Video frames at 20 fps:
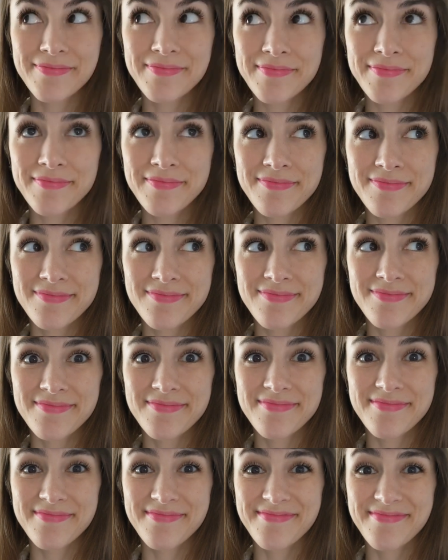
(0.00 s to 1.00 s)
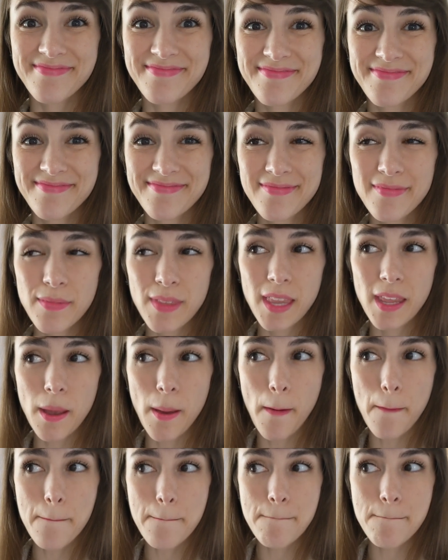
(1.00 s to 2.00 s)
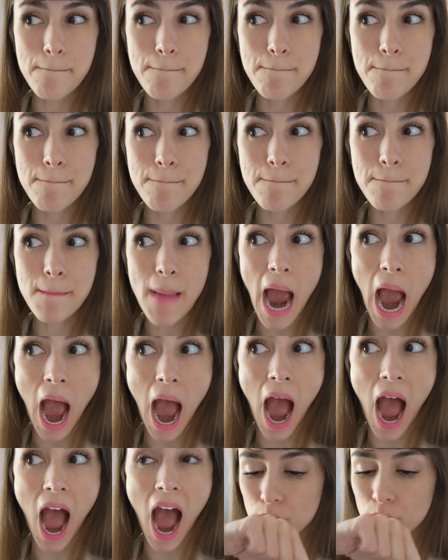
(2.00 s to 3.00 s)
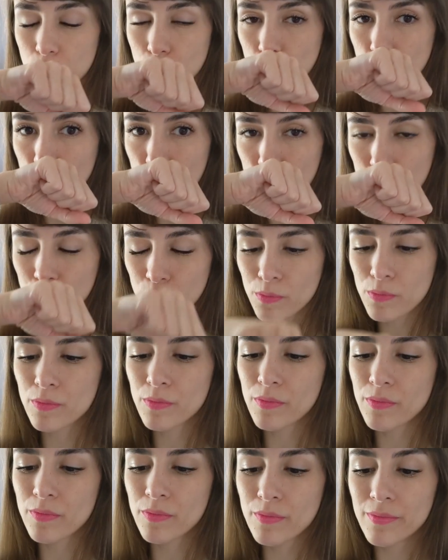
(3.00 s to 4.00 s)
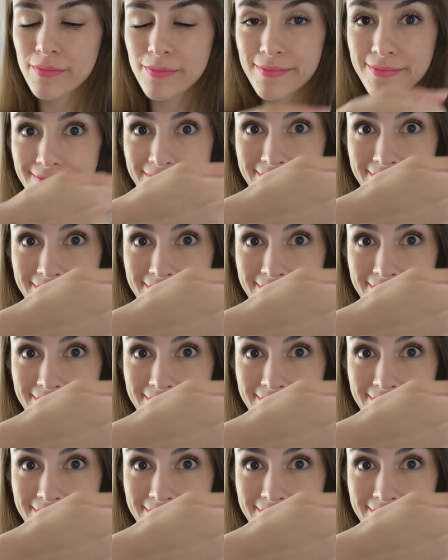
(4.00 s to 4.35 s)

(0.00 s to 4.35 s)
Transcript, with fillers: sticky. Um, it feels good on my lips, but it clung to all the